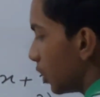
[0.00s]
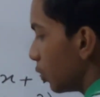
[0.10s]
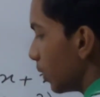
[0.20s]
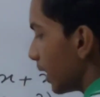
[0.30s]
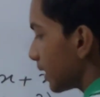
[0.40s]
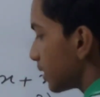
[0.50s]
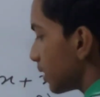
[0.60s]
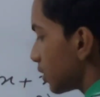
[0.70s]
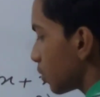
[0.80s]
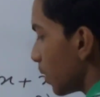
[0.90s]

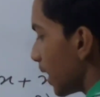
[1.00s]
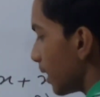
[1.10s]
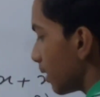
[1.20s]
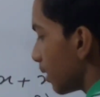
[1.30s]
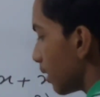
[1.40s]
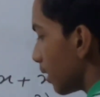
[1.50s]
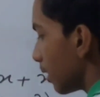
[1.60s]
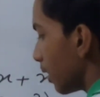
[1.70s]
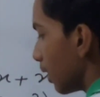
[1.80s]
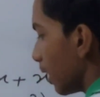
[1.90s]
2x square
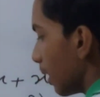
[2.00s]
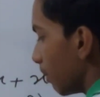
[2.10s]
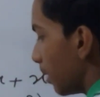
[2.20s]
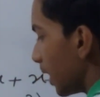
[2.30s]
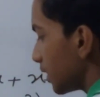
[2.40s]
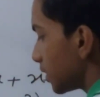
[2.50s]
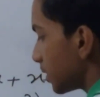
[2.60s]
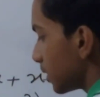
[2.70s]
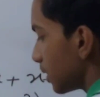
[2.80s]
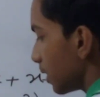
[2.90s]
plus